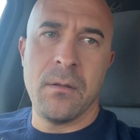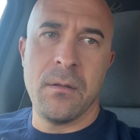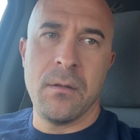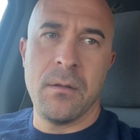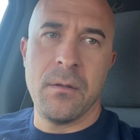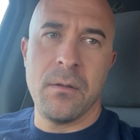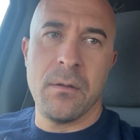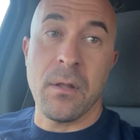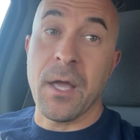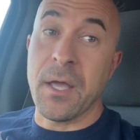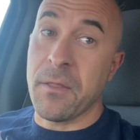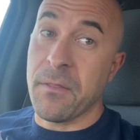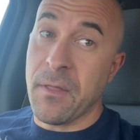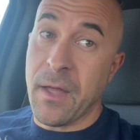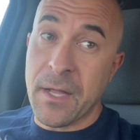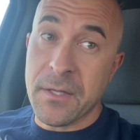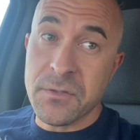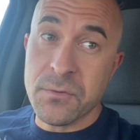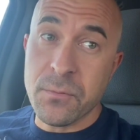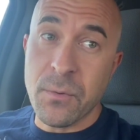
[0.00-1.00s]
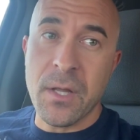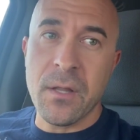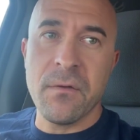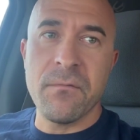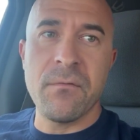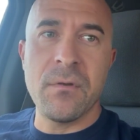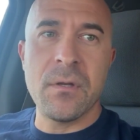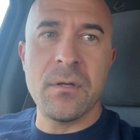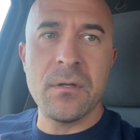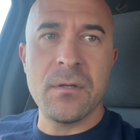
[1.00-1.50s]
Like that's
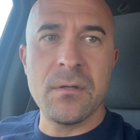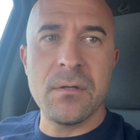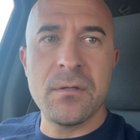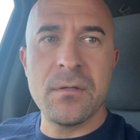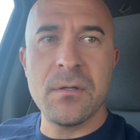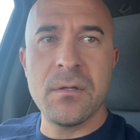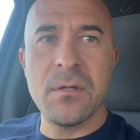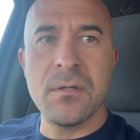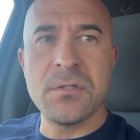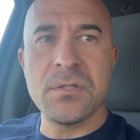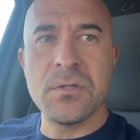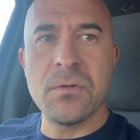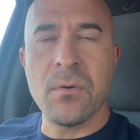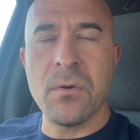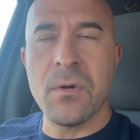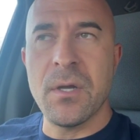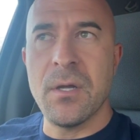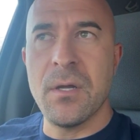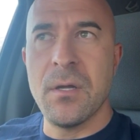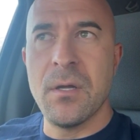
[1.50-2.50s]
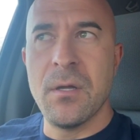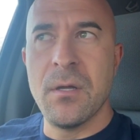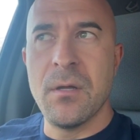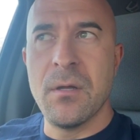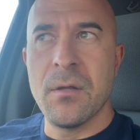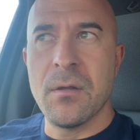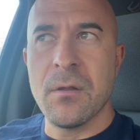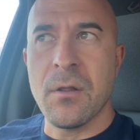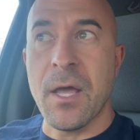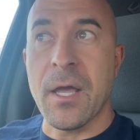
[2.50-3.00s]
relevant to the story?
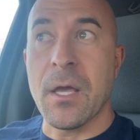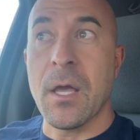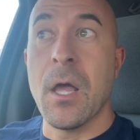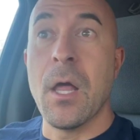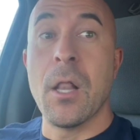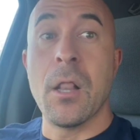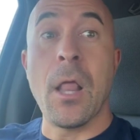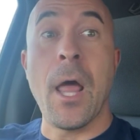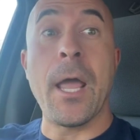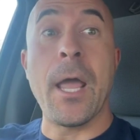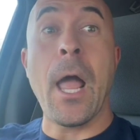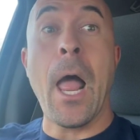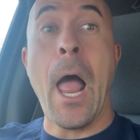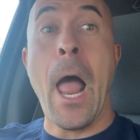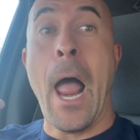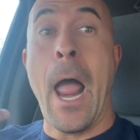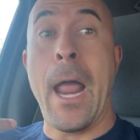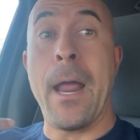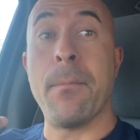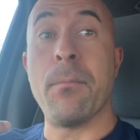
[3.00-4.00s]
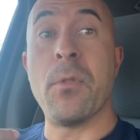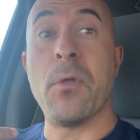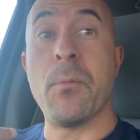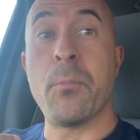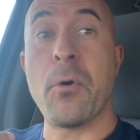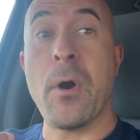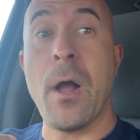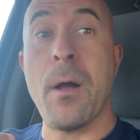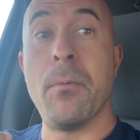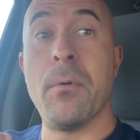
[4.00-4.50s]
Like I'm the
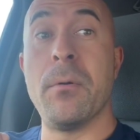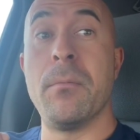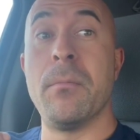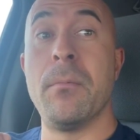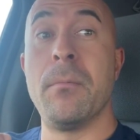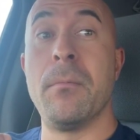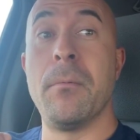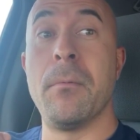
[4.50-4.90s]
problem?